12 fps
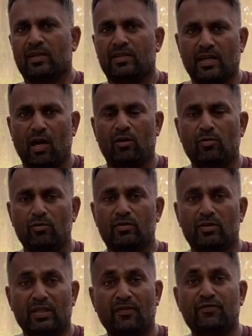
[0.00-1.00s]
Now,
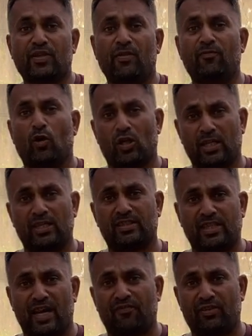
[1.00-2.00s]
if some water is
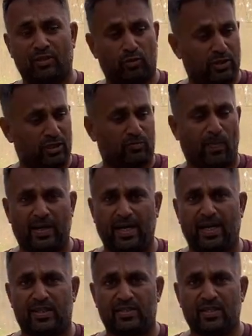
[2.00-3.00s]
left into these
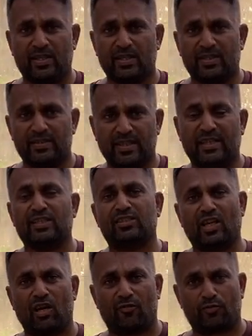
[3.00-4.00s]
buckets, then
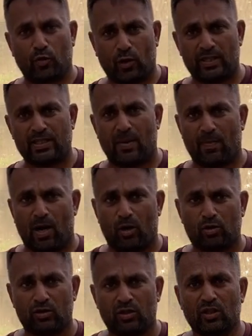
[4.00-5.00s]
instead of throwing them
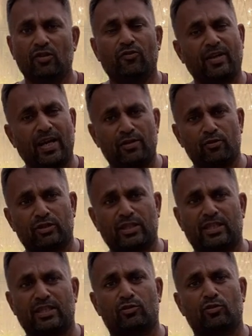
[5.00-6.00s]
out, we can use
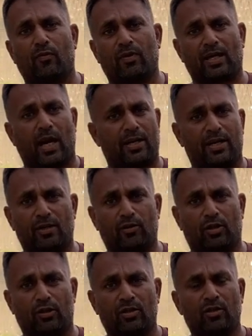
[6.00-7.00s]
it into our garden
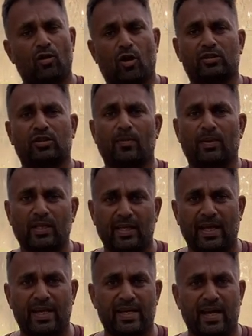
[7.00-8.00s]
lawn or some other
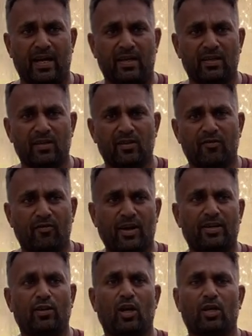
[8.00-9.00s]
area
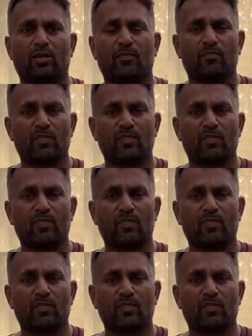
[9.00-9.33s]
where your